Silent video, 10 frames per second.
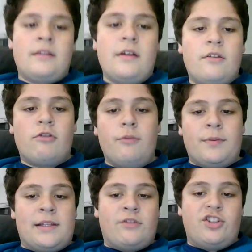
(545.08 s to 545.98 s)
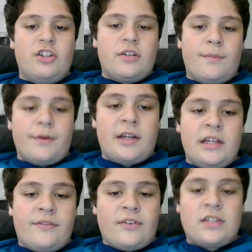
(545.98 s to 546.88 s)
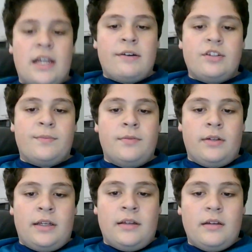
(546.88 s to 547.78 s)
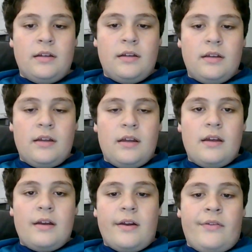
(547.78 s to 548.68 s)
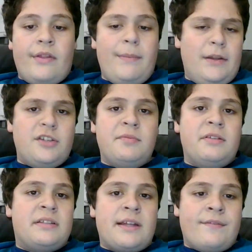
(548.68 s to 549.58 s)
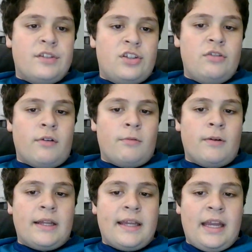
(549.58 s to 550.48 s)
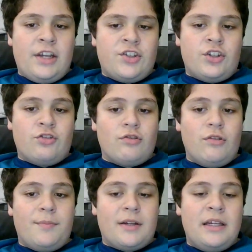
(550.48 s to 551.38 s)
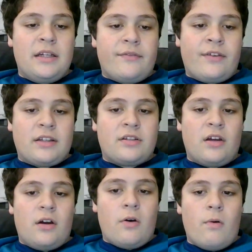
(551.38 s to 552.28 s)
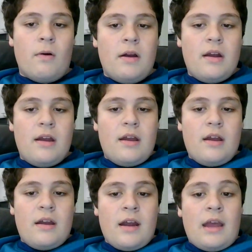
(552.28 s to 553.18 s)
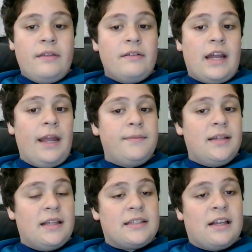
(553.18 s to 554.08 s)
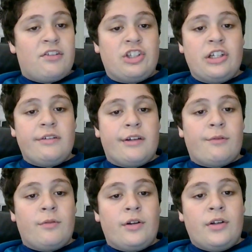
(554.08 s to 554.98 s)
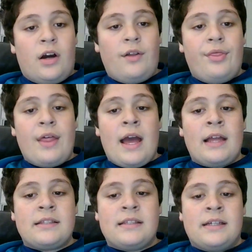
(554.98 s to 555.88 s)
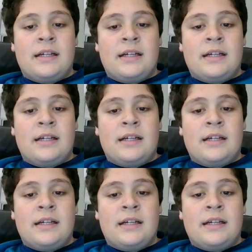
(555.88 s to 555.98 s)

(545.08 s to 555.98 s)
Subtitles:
their group was Algeria, Burkina Faso, and Djibouti. And they beat Djibouti 7-2 on one occasion, drew with Burkina Faso. And their games against Algeria were not that